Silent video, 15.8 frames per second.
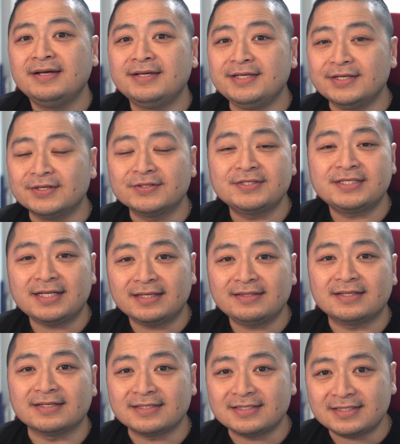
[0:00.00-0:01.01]
you'll set
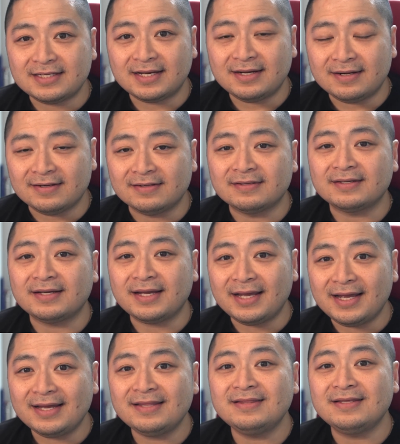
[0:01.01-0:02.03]
the cell
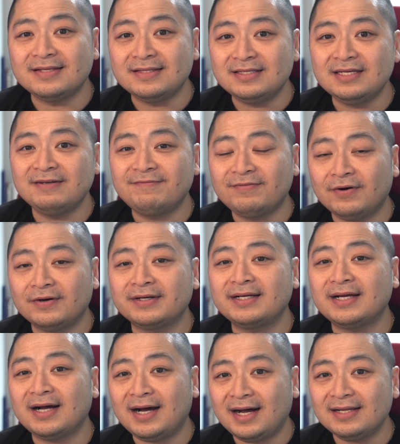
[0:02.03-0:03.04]
and the default
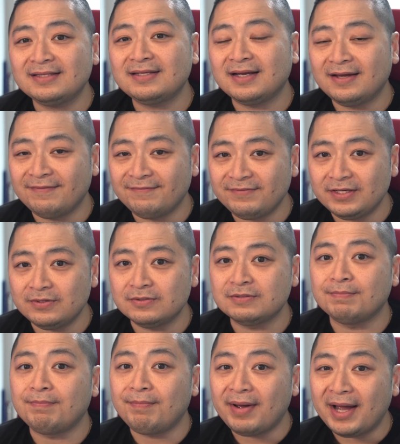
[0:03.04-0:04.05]
content view's
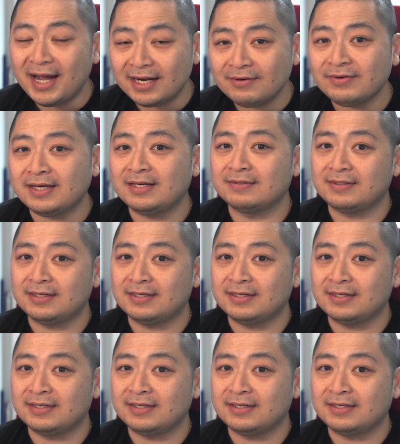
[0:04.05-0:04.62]
background